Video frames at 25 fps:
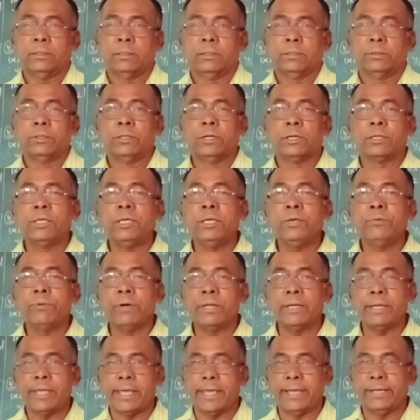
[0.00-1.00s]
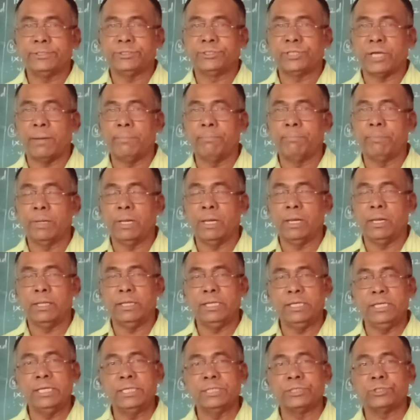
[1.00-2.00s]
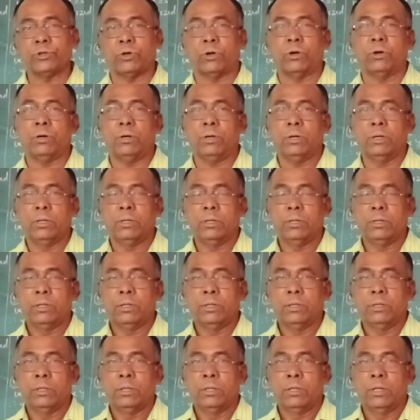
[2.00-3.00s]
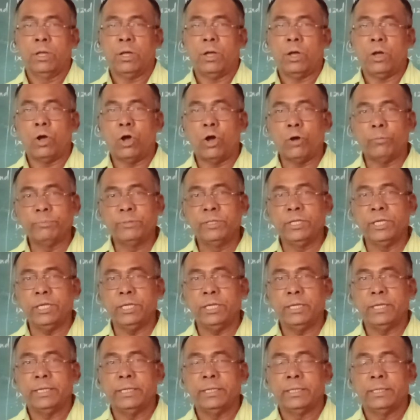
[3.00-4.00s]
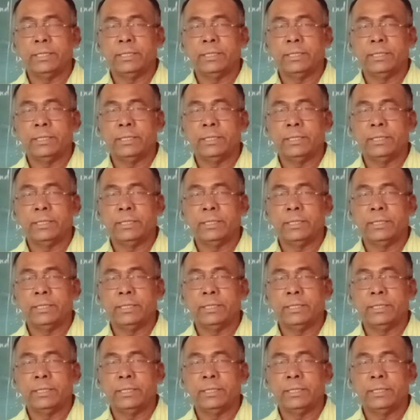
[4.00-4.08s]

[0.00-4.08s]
the given example is of the